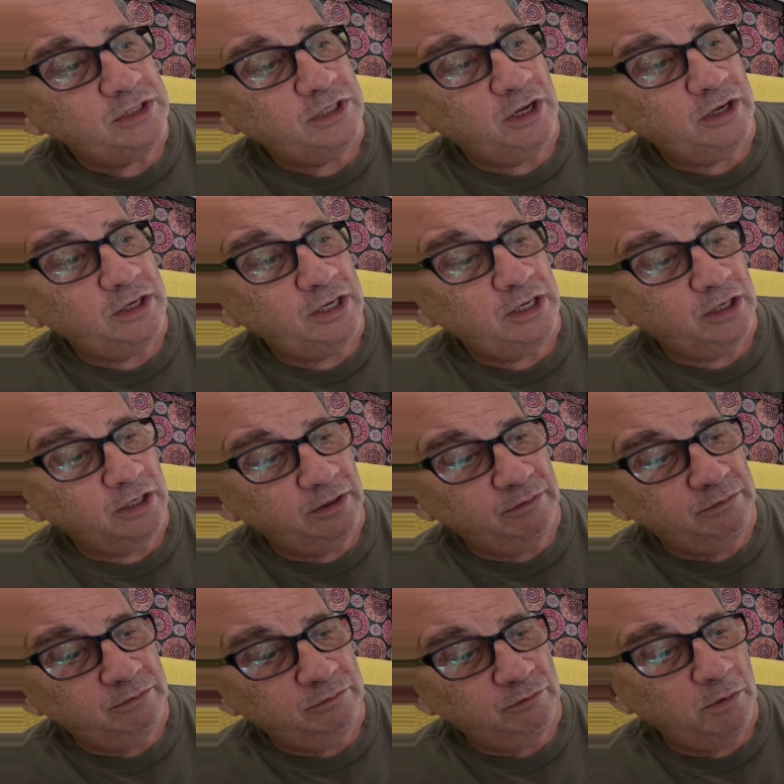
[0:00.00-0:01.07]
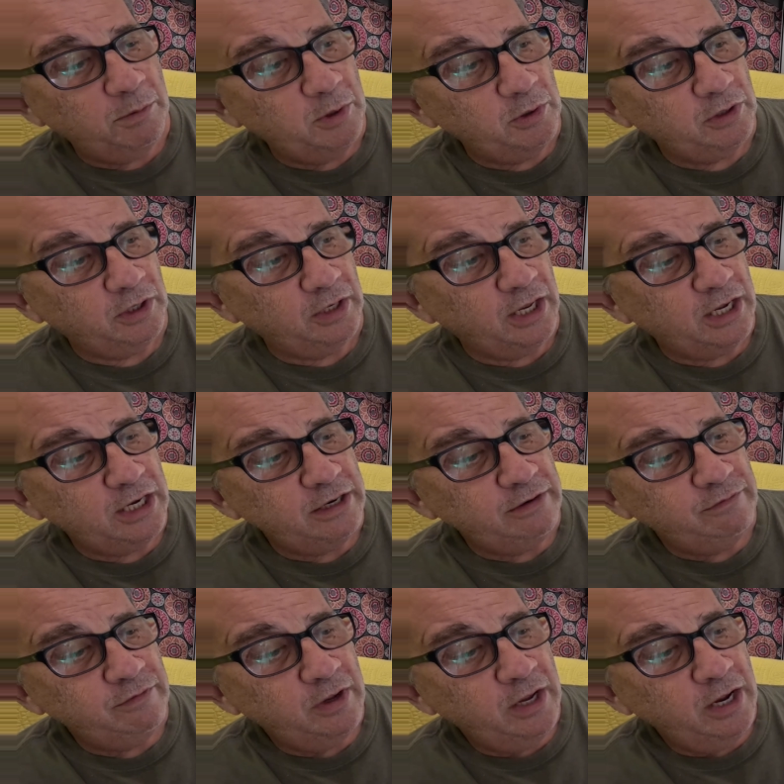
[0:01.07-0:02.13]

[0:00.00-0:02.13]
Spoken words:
the remote alive,